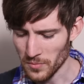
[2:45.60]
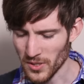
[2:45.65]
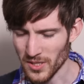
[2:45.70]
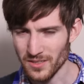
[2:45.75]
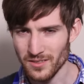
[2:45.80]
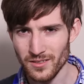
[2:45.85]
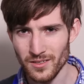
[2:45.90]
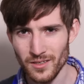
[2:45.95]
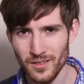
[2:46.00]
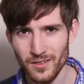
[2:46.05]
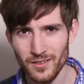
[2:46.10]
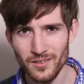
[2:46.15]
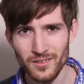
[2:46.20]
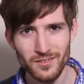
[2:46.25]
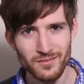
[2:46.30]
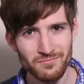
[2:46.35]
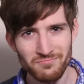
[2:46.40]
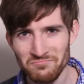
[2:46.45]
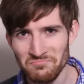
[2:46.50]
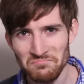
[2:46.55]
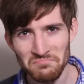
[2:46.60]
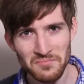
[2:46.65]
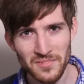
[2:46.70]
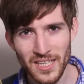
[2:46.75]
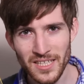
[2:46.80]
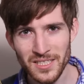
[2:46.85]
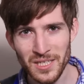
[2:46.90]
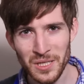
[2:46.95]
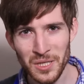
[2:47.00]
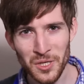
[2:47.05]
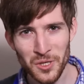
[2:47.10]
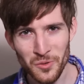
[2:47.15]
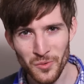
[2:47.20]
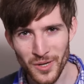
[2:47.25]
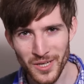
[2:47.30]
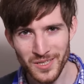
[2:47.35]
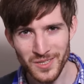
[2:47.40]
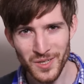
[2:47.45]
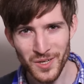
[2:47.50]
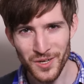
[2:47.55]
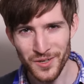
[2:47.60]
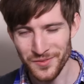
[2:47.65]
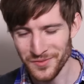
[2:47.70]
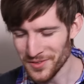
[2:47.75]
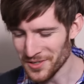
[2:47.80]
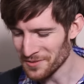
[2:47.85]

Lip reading: but that's a long ways off.